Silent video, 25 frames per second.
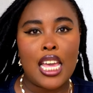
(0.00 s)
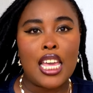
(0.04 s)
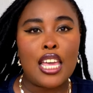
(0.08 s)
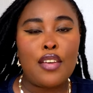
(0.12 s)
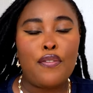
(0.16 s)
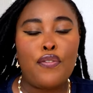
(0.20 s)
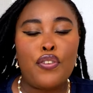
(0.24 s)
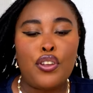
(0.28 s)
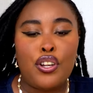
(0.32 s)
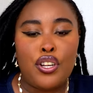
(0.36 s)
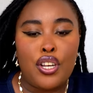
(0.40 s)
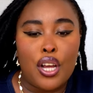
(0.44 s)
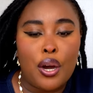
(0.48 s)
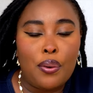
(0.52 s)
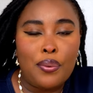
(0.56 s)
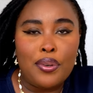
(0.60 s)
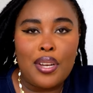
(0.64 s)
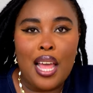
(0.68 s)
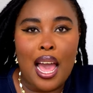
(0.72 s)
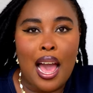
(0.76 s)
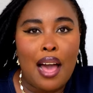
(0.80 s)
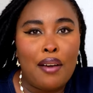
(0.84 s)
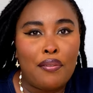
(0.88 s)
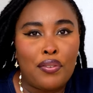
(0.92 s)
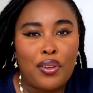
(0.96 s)
If you don't
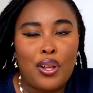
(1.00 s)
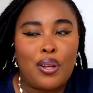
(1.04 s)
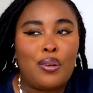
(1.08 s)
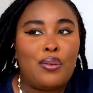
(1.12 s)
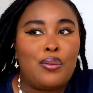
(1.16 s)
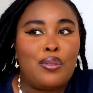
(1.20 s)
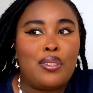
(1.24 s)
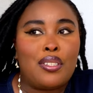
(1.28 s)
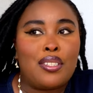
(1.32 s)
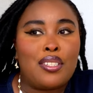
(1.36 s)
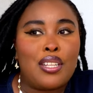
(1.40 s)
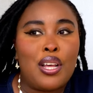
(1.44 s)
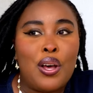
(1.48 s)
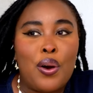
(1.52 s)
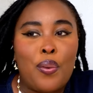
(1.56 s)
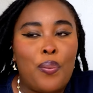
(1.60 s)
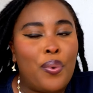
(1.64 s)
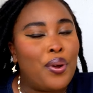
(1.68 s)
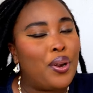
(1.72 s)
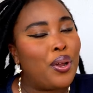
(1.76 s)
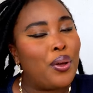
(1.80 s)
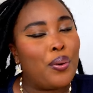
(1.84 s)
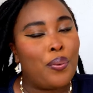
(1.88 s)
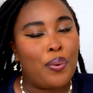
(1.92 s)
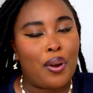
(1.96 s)
have goals,
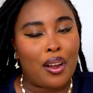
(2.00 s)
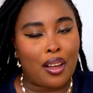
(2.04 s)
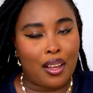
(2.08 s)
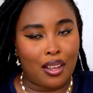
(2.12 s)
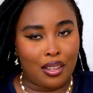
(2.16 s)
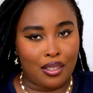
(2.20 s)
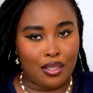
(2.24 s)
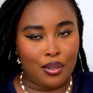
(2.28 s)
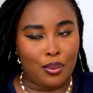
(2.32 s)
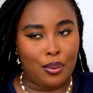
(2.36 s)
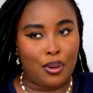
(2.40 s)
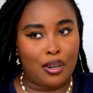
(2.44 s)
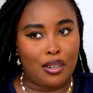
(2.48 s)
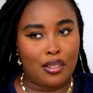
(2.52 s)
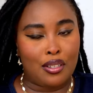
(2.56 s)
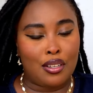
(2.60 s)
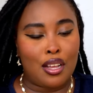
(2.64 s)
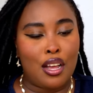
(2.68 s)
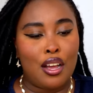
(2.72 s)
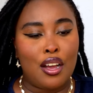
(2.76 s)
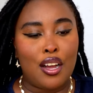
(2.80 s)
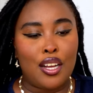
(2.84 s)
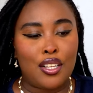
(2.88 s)
what are you working towards?